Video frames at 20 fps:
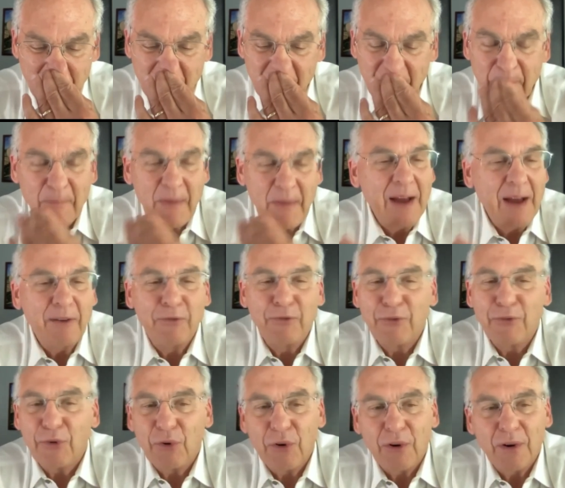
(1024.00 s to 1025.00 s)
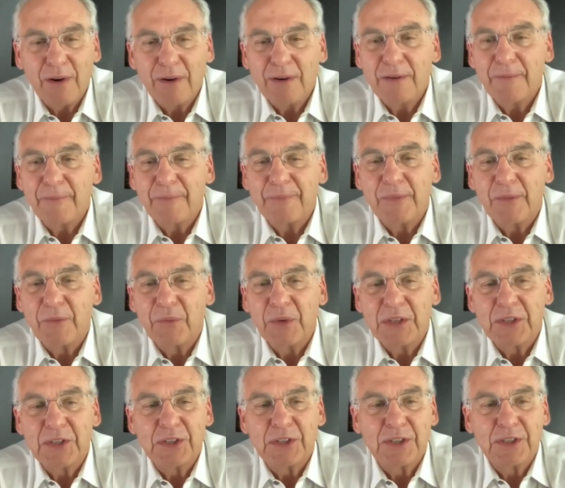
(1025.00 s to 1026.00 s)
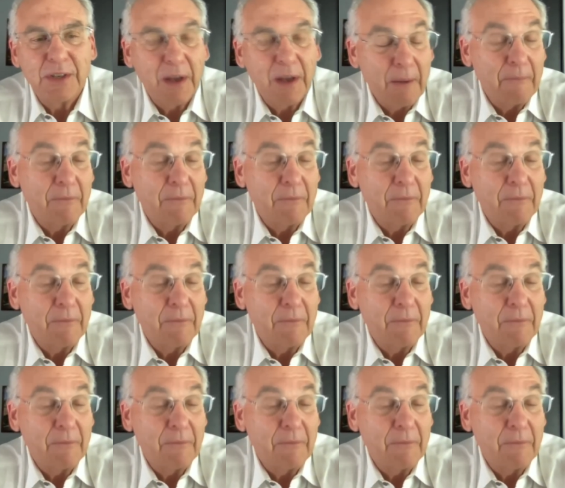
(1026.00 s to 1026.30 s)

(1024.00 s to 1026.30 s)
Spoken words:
metaphor, which,